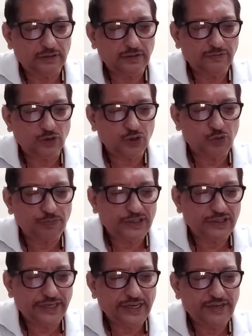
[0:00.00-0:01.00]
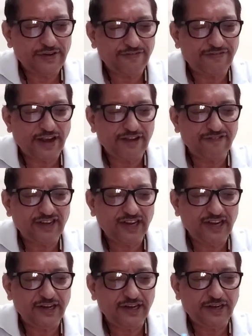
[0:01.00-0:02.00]
was to be seen
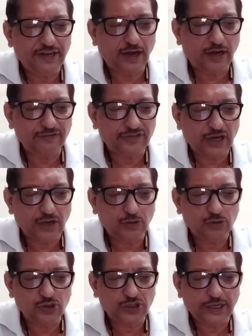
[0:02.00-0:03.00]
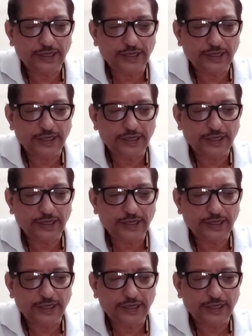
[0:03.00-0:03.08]
fairly carved out